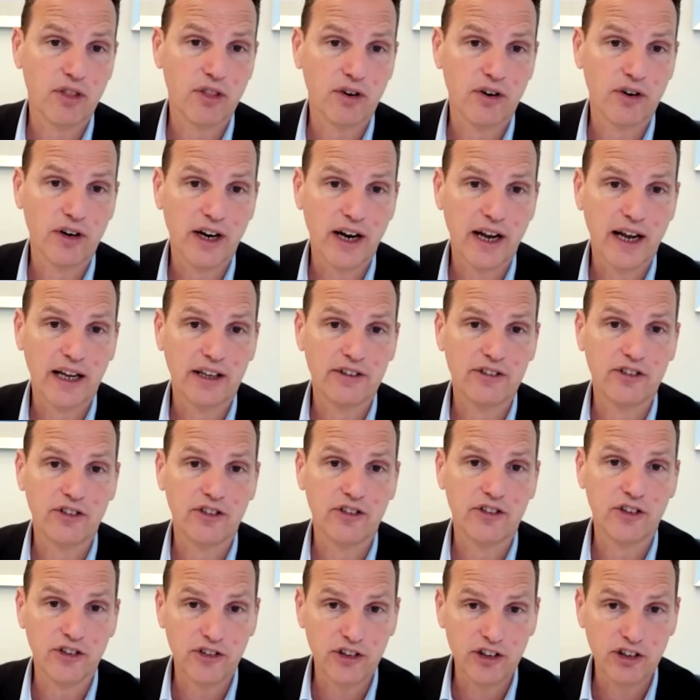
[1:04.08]
further
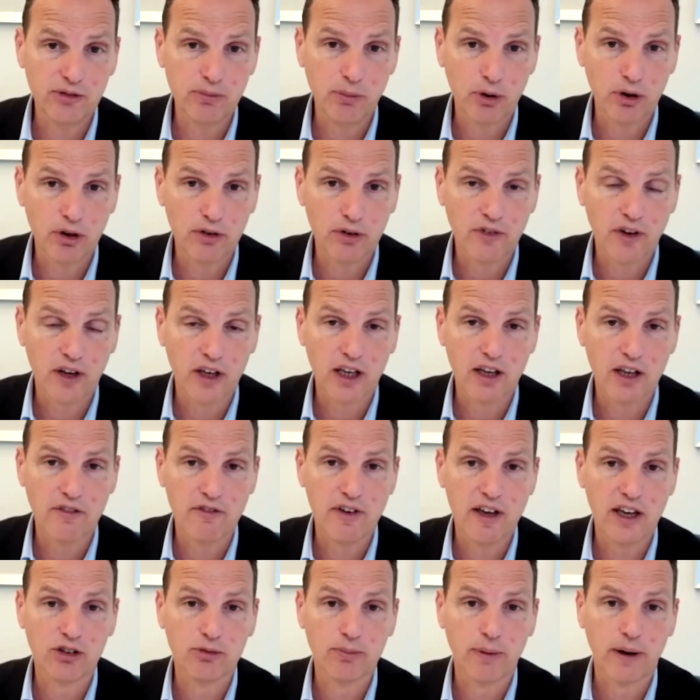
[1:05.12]
enhances disease-modifying
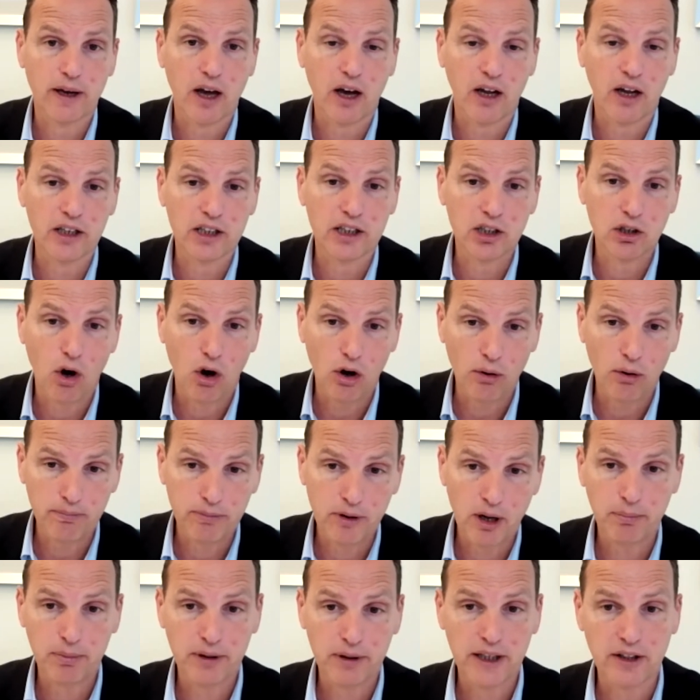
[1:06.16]
effects by
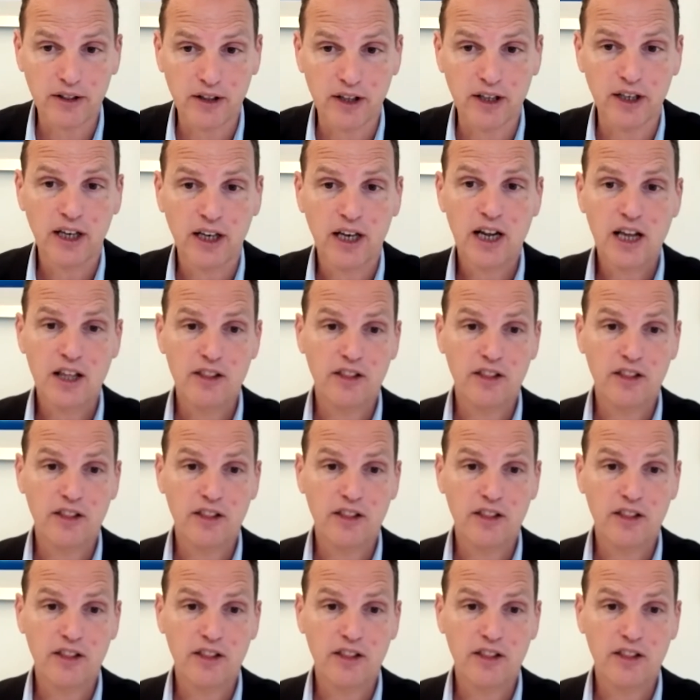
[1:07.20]
uncoupling the